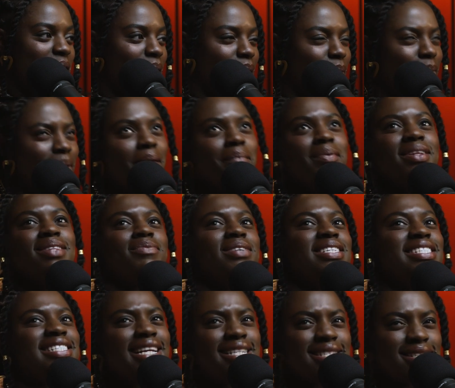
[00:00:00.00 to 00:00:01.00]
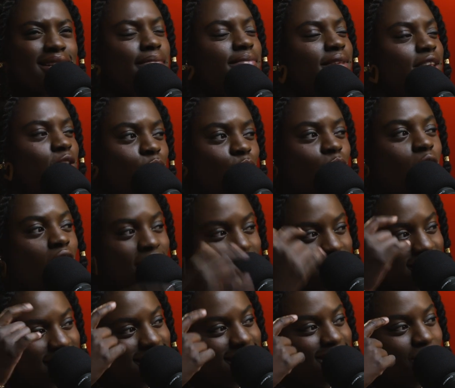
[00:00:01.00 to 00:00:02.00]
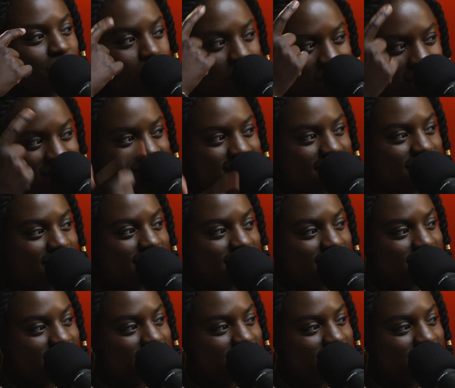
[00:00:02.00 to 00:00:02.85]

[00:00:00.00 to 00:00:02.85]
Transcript: Wait, but was that something you consciously wanted